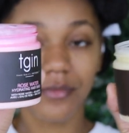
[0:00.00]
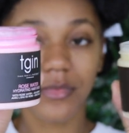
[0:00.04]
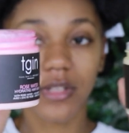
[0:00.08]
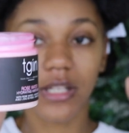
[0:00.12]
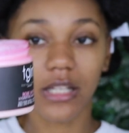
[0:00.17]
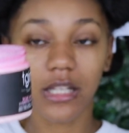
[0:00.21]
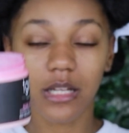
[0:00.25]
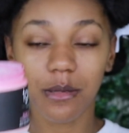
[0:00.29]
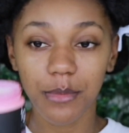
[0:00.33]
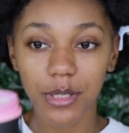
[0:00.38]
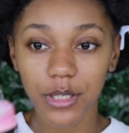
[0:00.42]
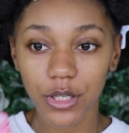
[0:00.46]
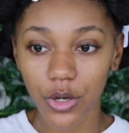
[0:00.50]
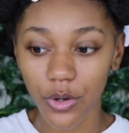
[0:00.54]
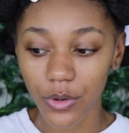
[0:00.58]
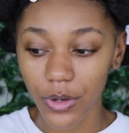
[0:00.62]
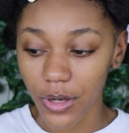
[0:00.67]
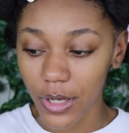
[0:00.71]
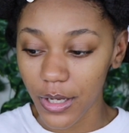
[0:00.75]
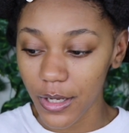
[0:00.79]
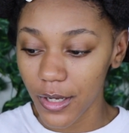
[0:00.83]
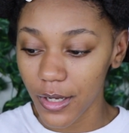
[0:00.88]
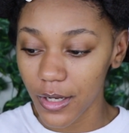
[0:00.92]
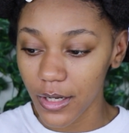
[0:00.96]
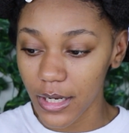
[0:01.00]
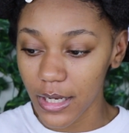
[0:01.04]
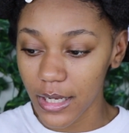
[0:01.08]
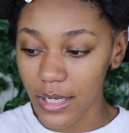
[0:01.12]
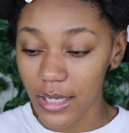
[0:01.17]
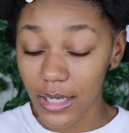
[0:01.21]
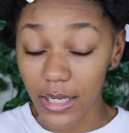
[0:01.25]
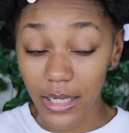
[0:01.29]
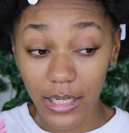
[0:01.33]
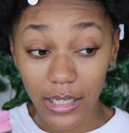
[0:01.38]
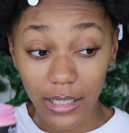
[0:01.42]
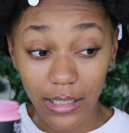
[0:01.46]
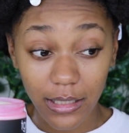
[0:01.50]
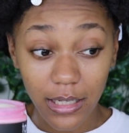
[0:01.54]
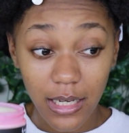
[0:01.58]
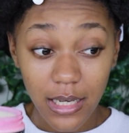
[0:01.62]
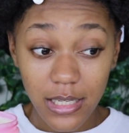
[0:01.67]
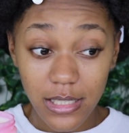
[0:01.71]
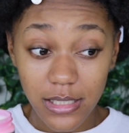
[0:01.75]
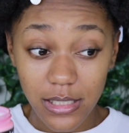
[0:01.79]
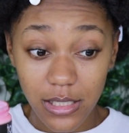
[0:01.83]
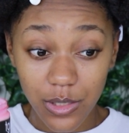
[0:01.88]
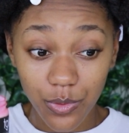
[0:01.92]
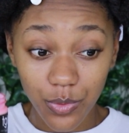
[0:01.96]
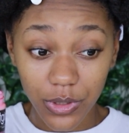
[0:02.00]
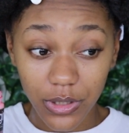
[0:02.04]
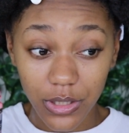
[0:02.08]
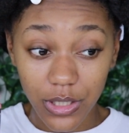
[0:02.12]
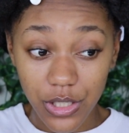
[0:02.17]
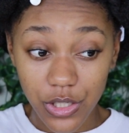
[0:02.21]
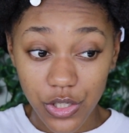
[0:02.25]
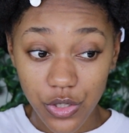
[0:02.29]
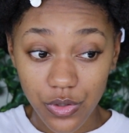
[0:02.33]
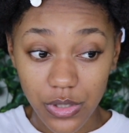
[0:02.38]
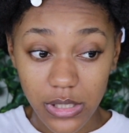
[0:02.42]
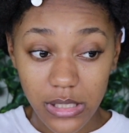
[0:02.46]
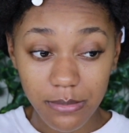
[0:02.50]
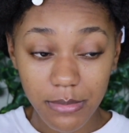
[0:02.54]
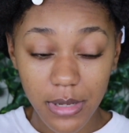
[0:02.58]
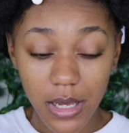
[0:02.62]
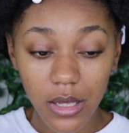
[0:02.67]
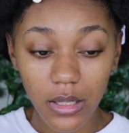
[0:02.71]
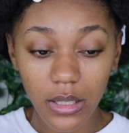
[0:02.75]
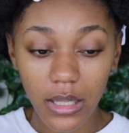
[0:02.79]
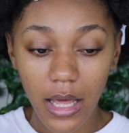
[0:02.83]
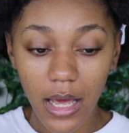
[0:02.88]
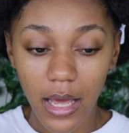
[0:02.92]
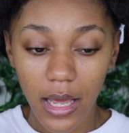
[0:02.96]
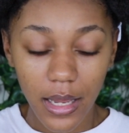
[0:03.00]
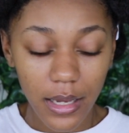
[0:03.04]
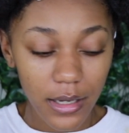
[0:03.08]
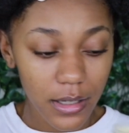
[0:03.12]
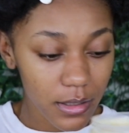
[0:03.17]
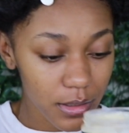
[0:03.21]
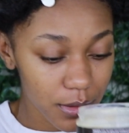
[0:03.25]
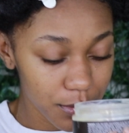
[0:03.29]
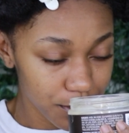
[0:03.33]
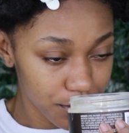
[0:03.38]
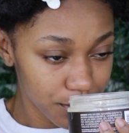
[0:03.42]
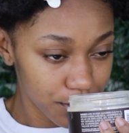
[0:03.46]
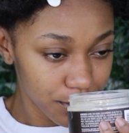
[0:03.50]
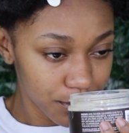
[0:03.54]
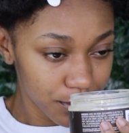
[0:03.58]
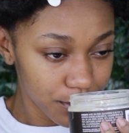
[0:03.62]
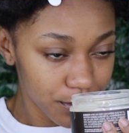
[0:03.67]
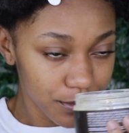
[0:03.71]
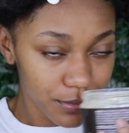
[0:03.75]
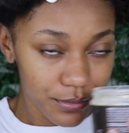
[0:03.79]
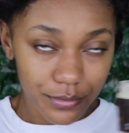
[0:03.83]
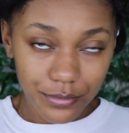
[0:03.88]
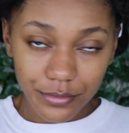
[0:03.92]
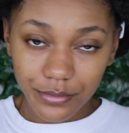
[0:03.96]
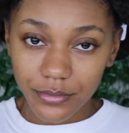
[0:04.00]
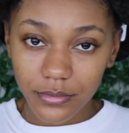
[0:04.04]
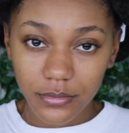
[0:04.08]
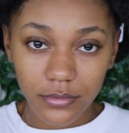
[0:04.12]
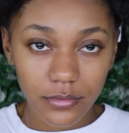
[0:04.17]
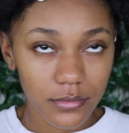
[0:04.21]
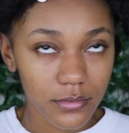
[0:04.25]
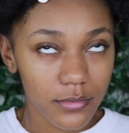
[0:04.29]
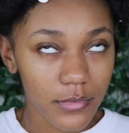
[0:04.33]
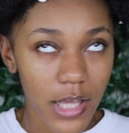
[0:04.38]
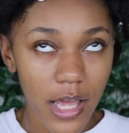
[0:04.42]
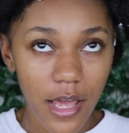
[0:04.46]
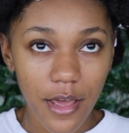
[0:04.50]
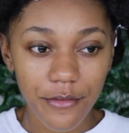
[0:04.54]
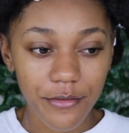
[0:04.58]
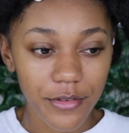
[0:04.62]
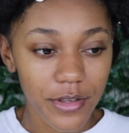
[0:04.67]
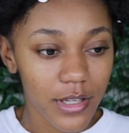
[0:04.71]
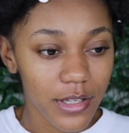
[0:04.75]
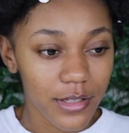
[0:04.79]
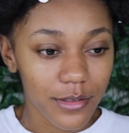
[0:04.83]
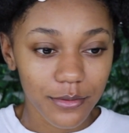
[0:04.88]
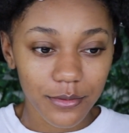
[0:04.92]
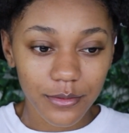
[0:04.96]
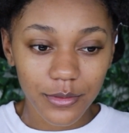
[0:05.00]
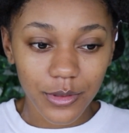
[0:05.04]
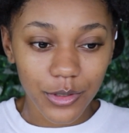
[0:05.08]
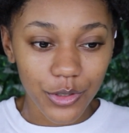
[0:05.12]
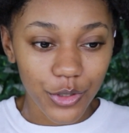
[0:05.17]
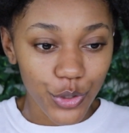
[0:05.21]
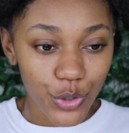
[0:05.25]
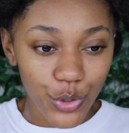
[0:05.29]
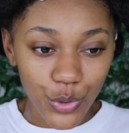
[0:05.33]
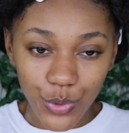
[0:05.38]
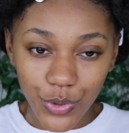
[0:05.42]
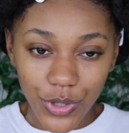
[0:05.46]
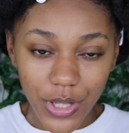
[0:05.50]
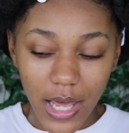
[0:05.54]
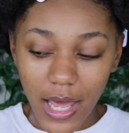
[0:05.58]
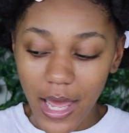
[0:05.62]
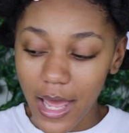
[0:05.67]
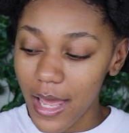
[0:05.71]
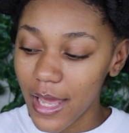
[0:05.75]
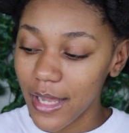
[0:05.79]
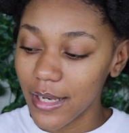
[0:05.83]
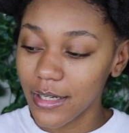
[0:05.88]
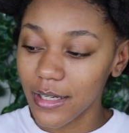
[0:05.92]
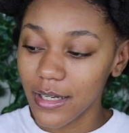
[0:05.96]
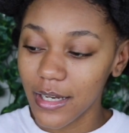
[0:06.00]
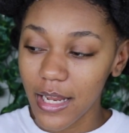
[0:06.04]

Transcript: Let me go ahead and see what these two smell like. Heaven, knew that.